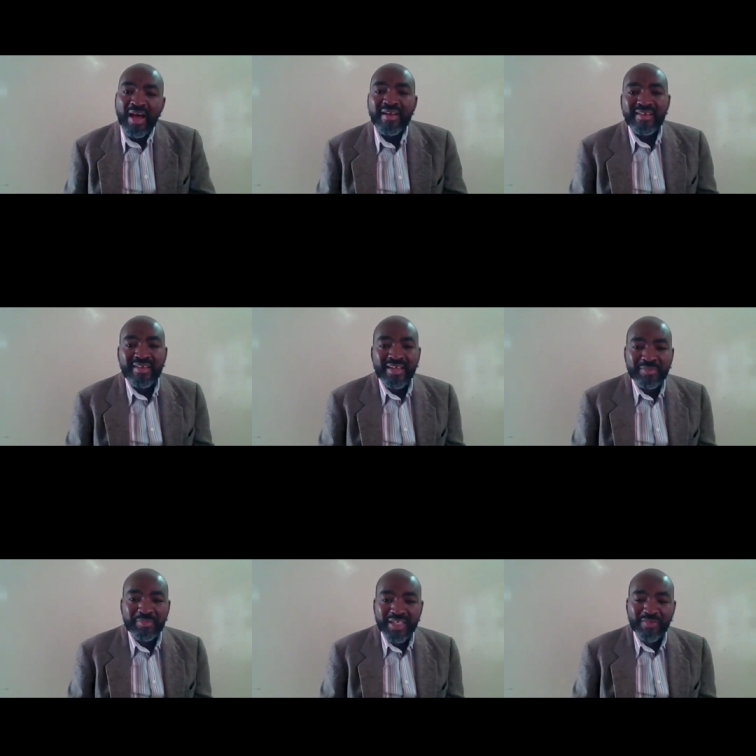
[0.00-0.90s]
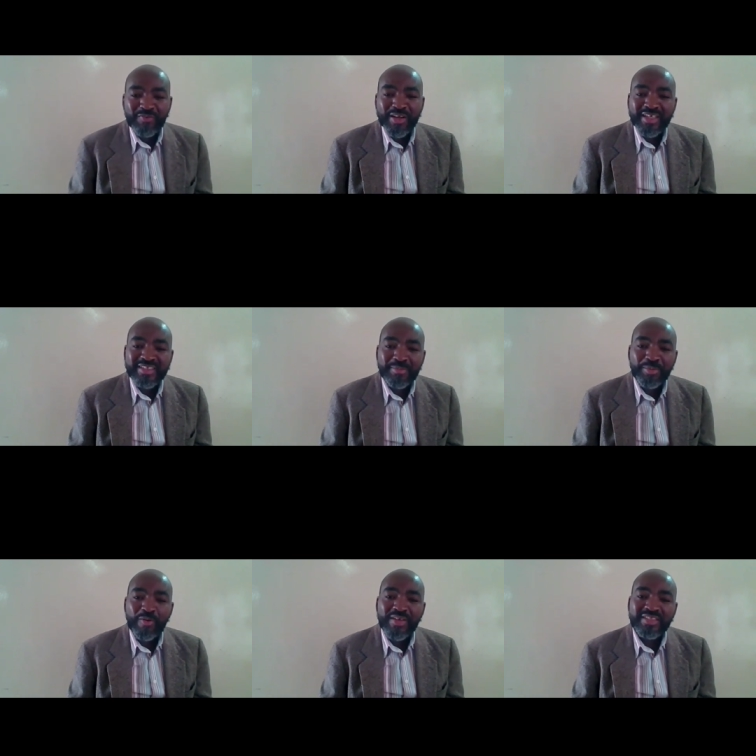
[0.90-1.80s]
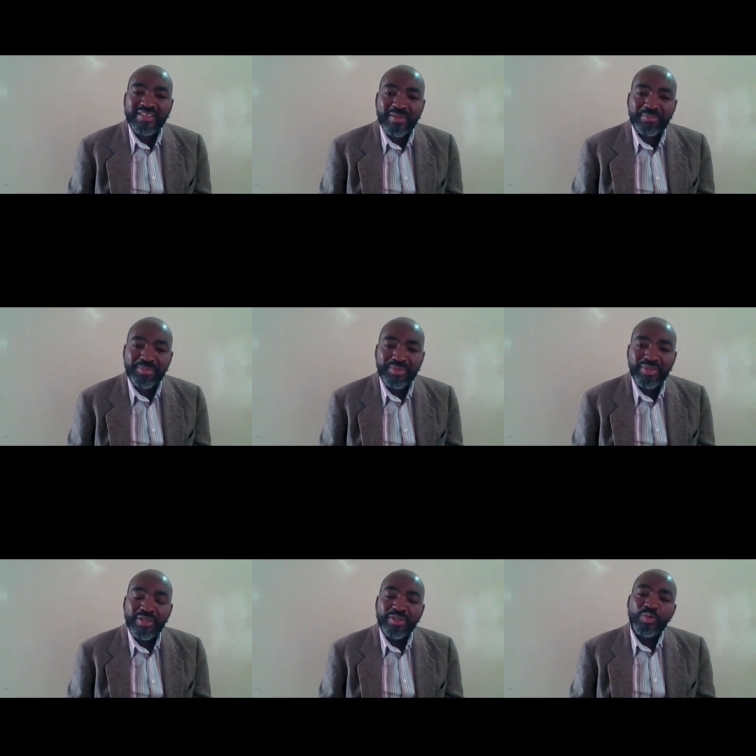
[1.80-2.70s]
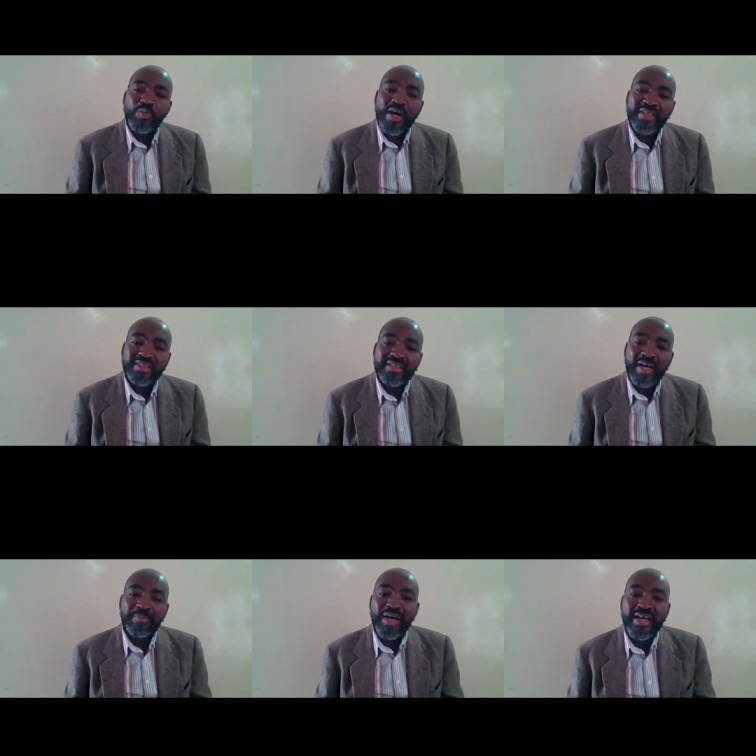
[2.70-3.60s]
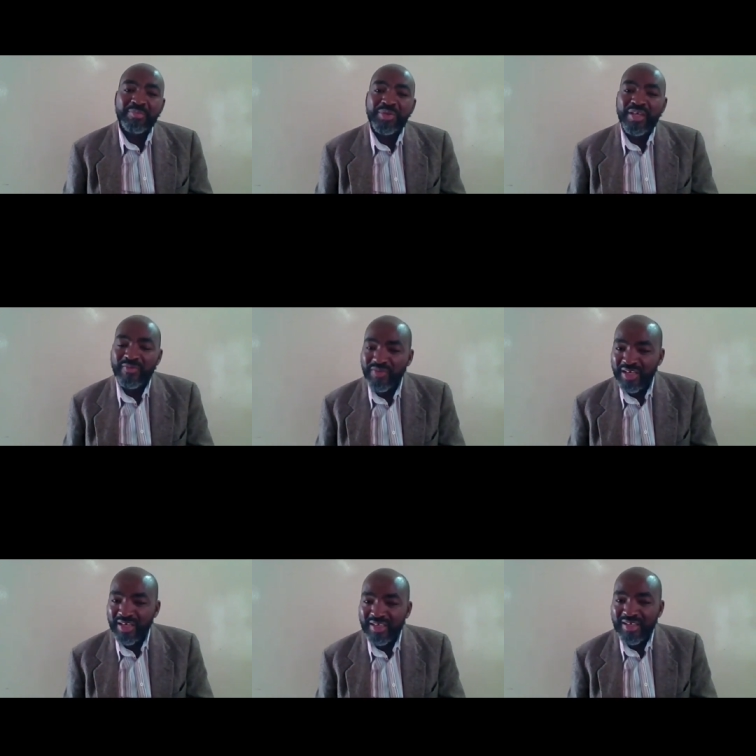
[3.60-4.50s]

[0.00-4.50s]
And let me give you an example of a step towards a bad behavior.